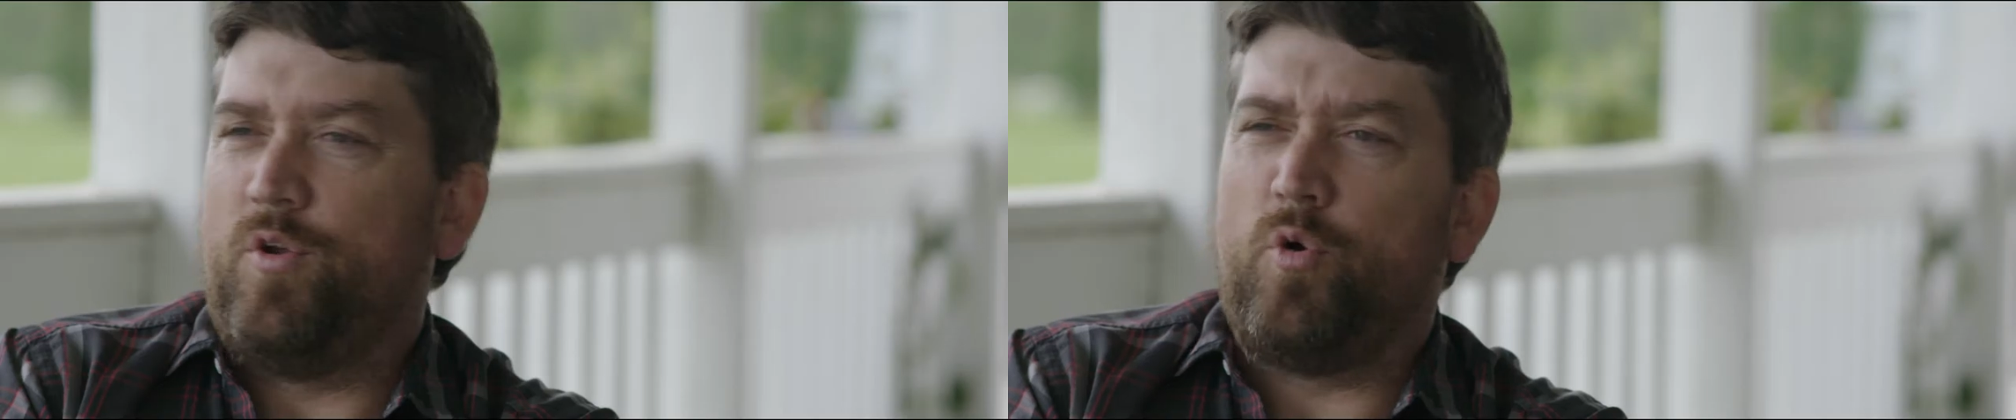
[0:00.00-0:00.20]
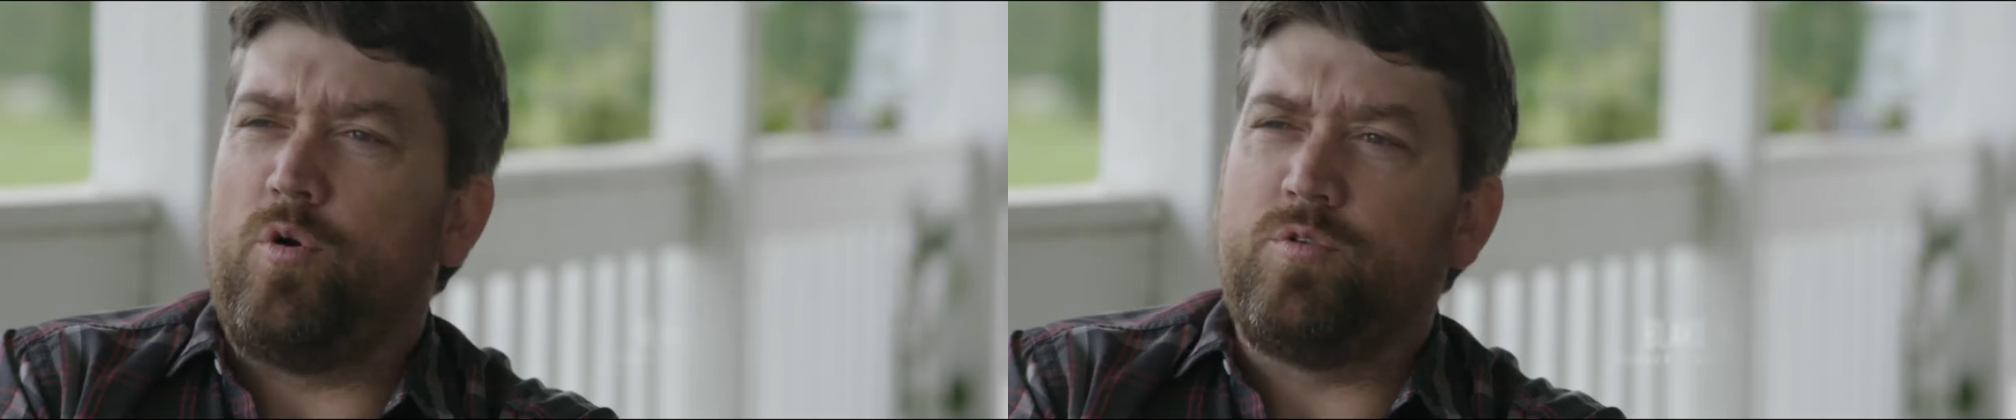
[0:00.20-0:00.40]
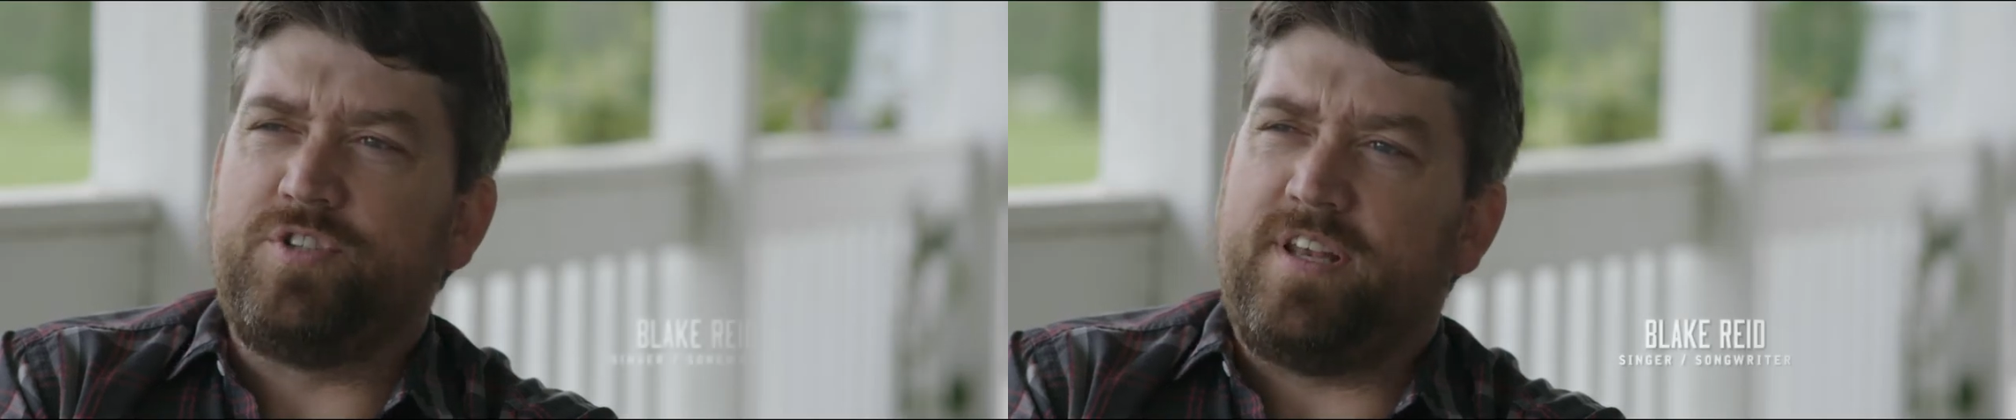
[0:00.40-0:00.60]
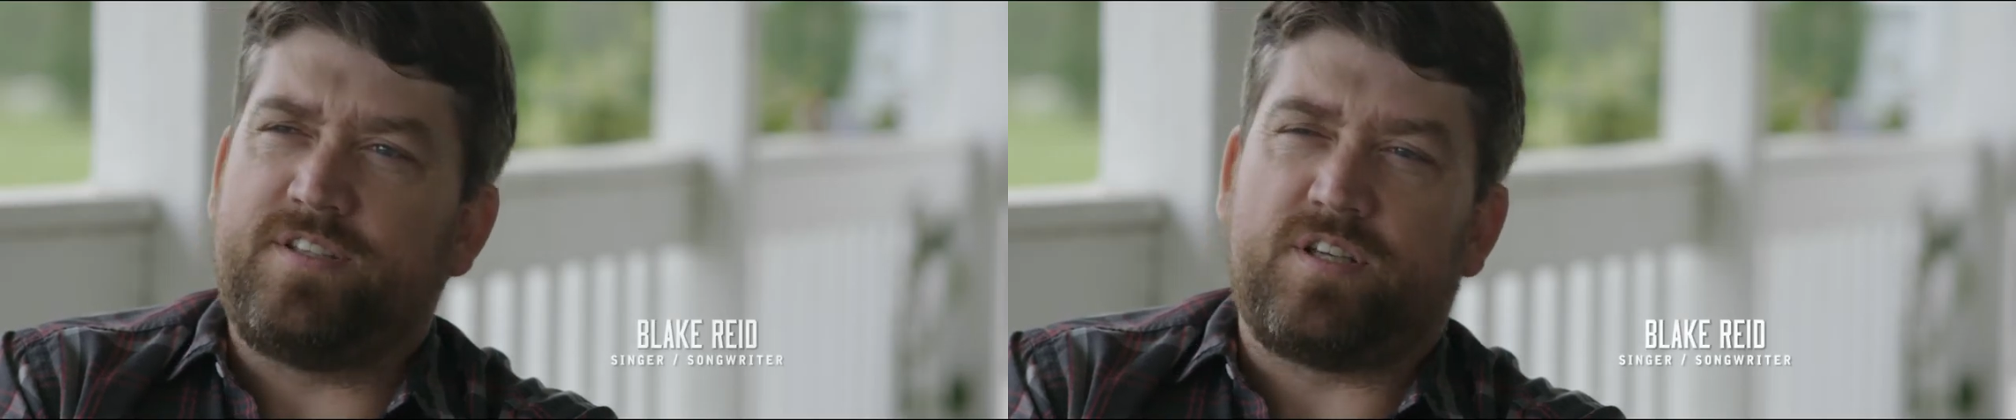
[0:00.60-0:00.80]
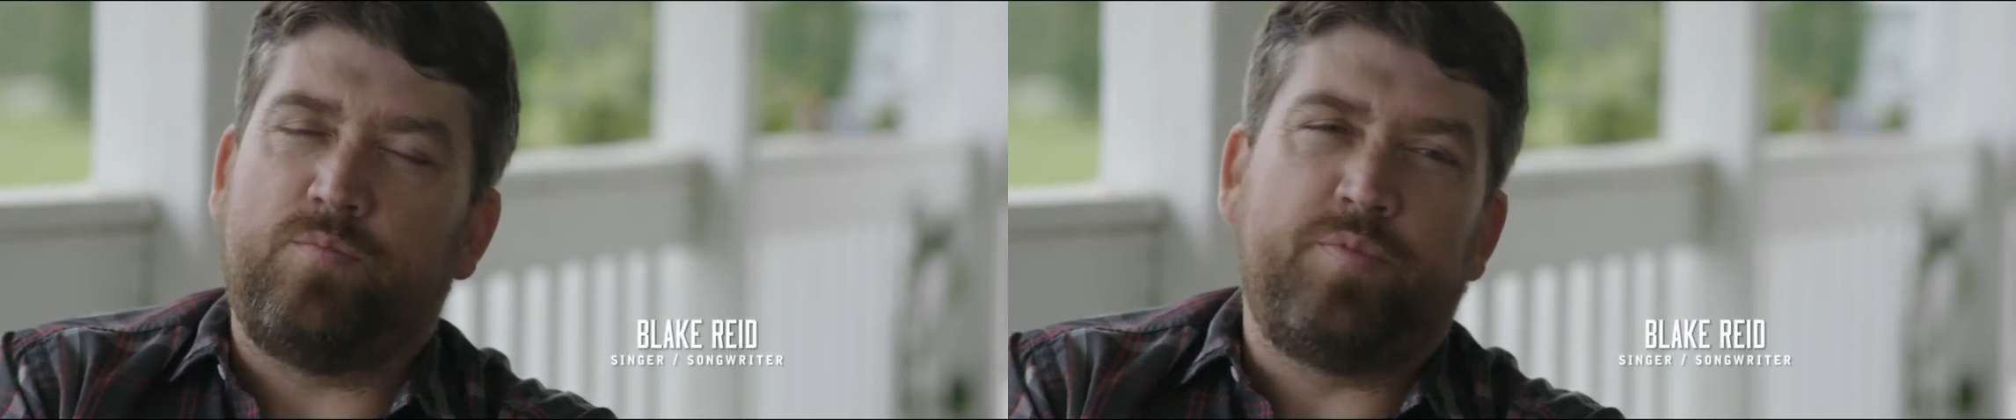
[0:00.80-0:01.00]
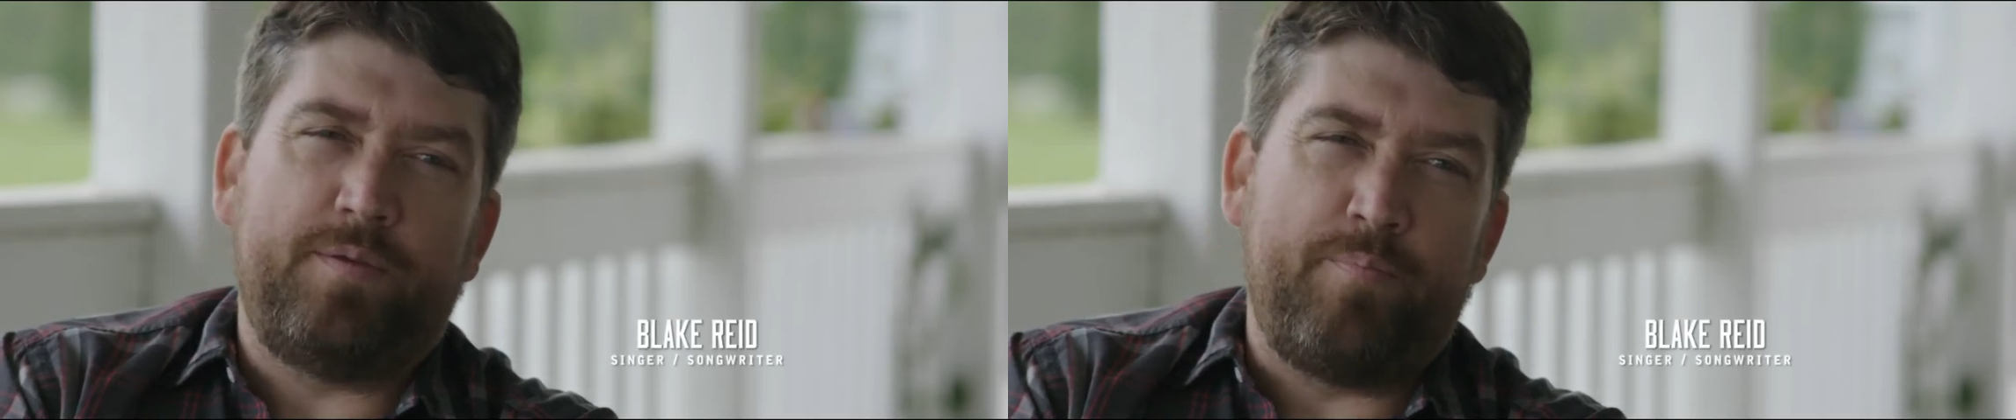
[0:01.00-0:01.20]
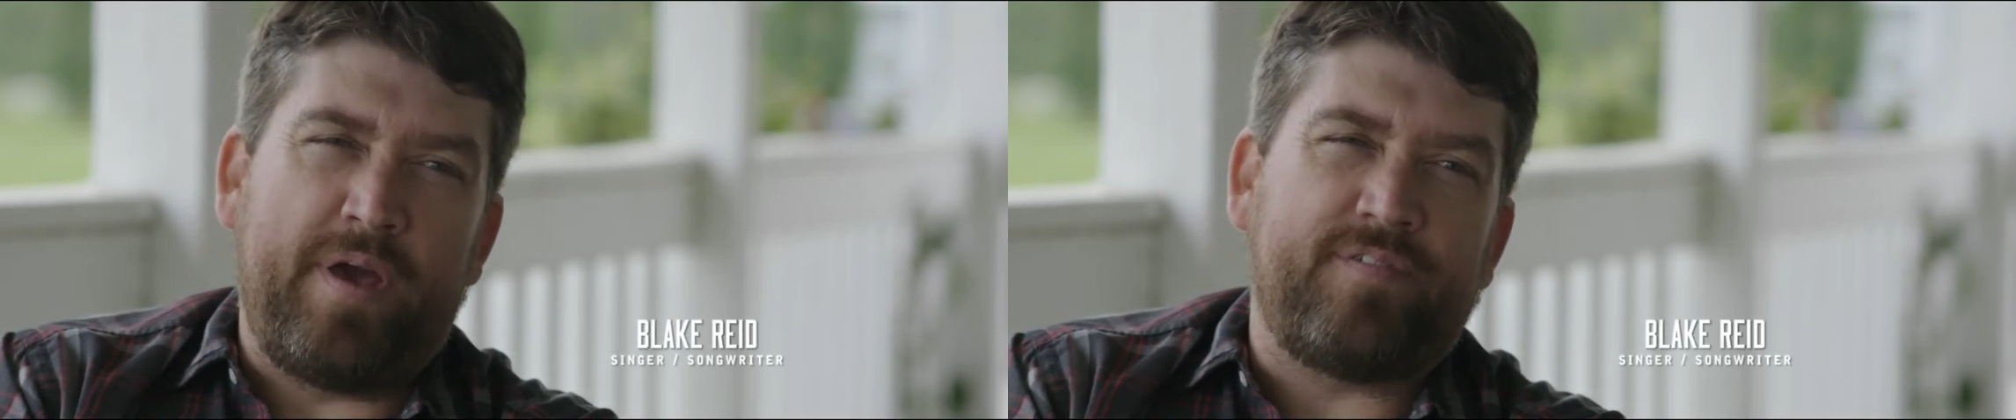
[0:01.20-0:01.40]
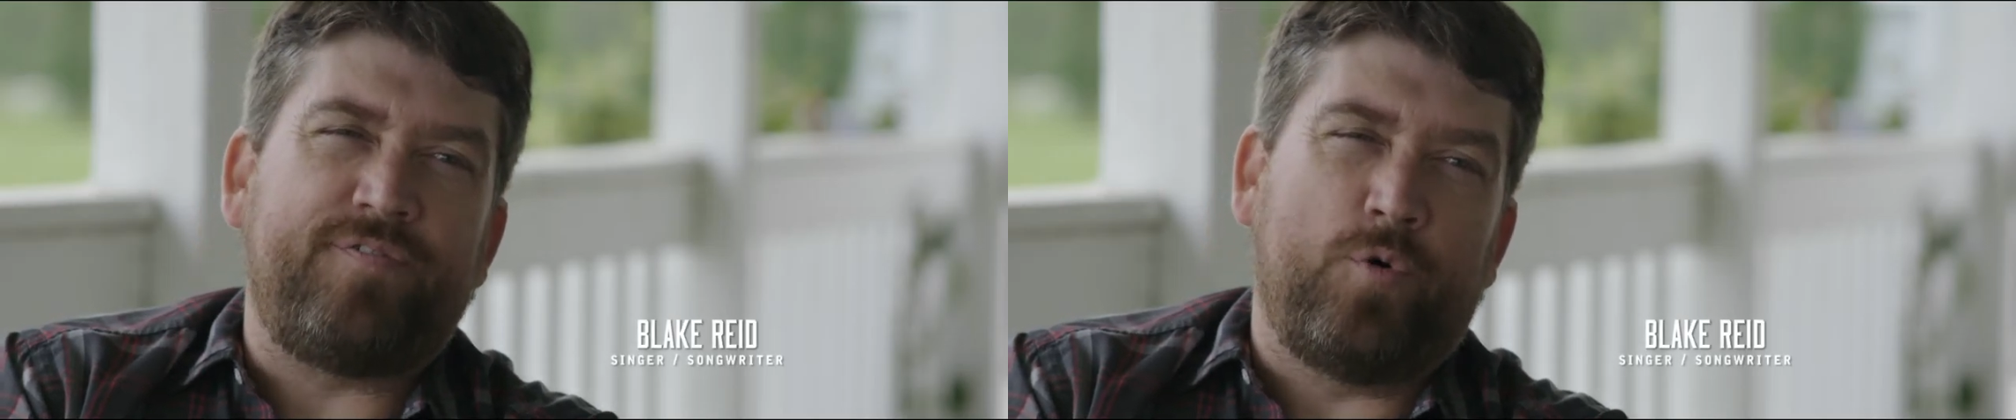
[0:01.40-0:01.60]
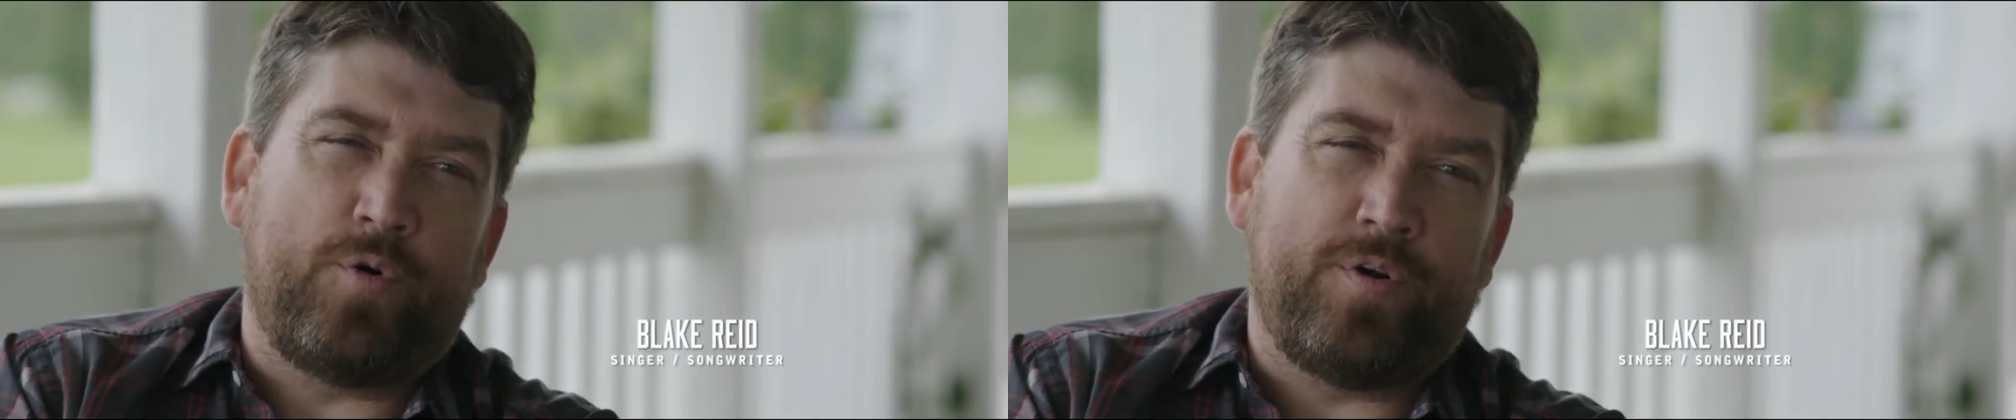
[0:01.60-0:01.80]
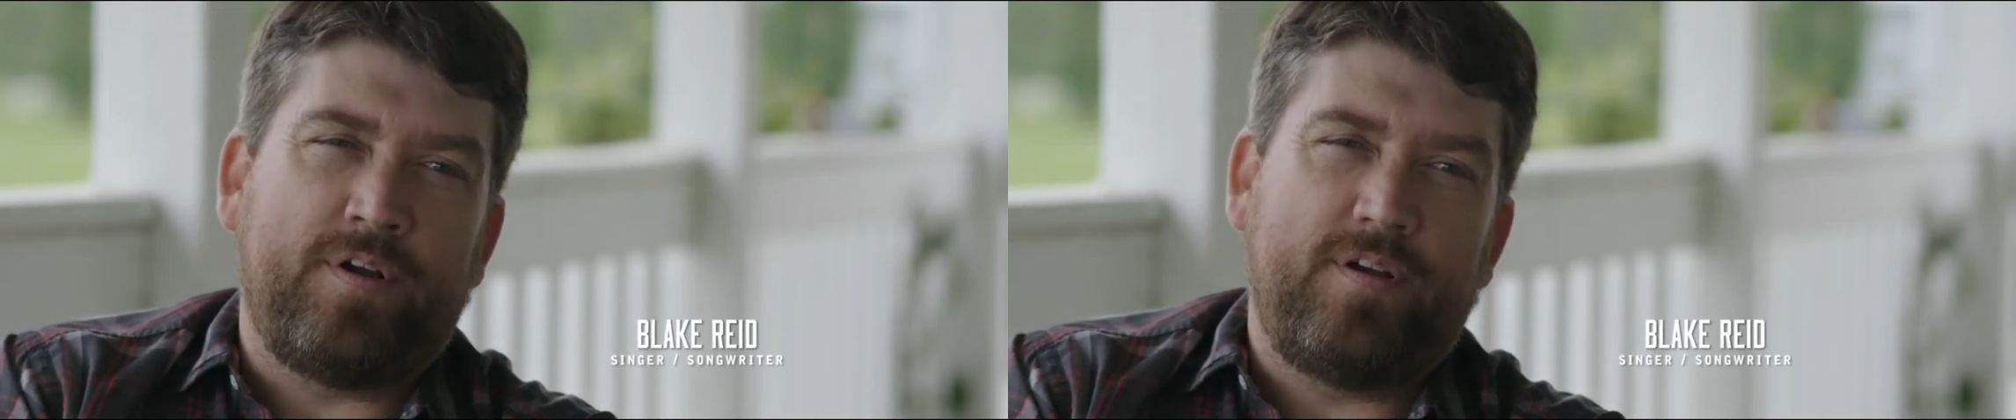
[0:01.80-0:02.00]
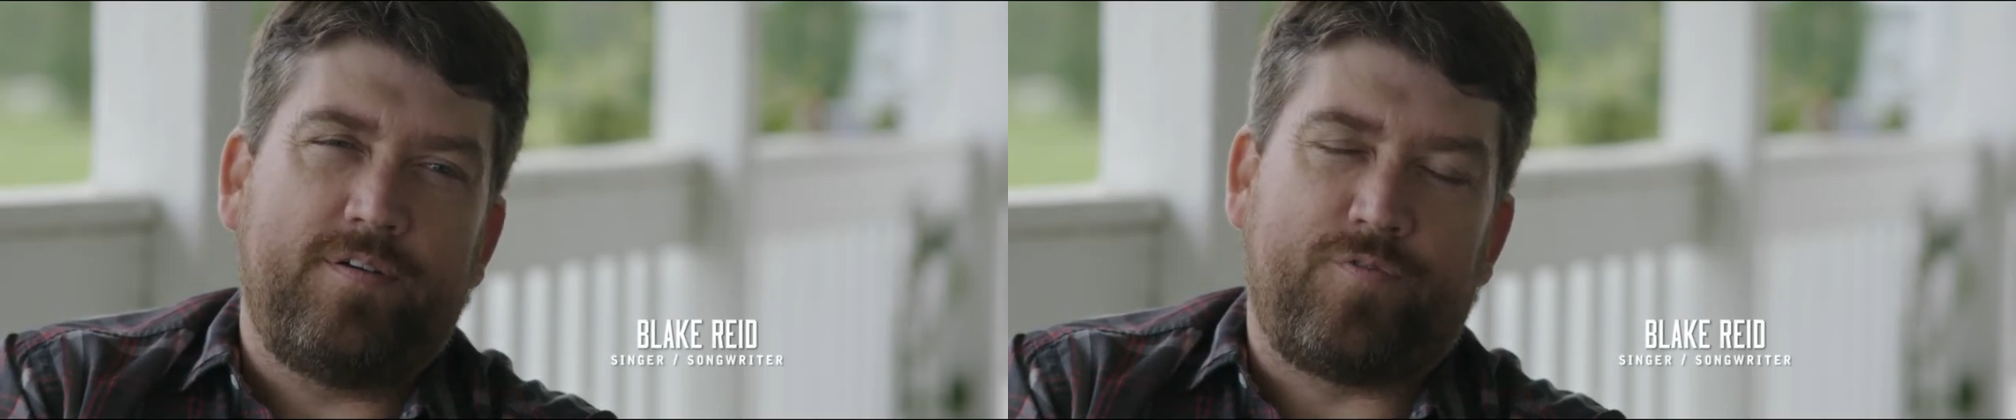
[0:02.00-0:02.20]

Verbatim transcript: No Roads In is a complete metaphor